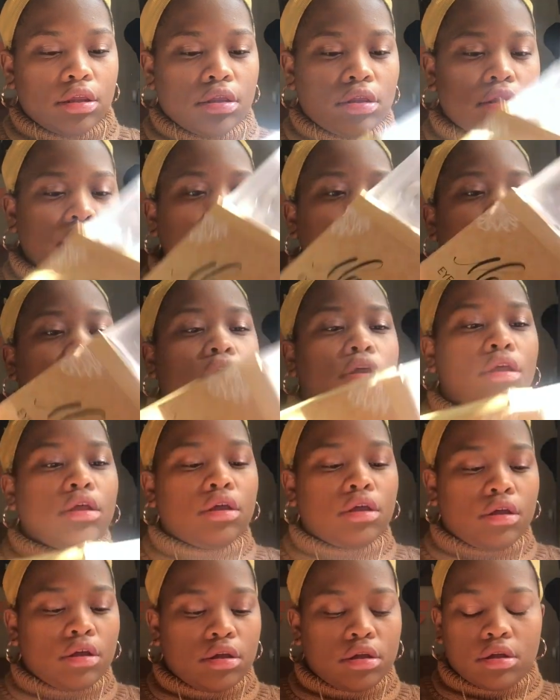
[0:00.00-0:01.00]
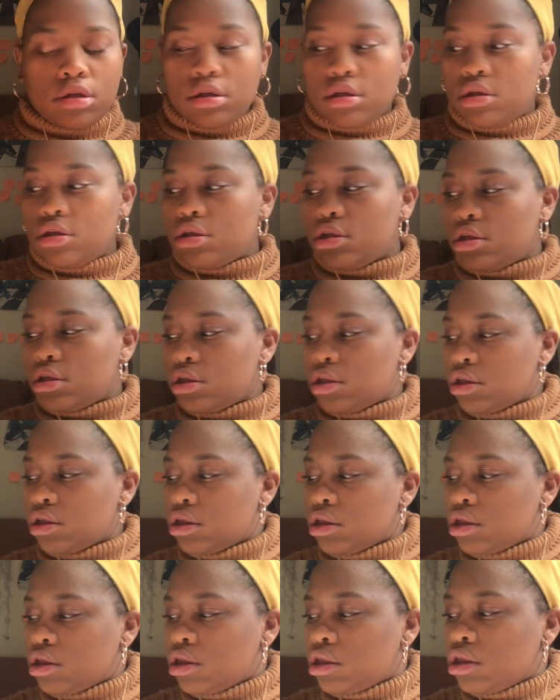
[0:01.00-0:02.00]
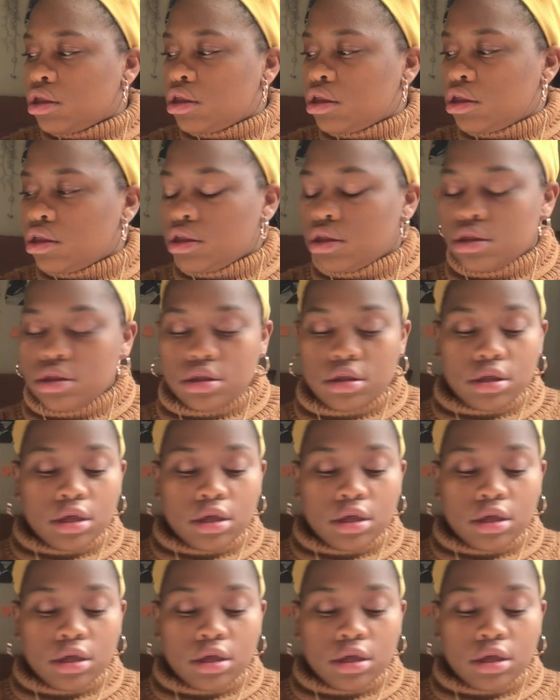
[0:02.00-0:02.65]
No one is speaking in this clip.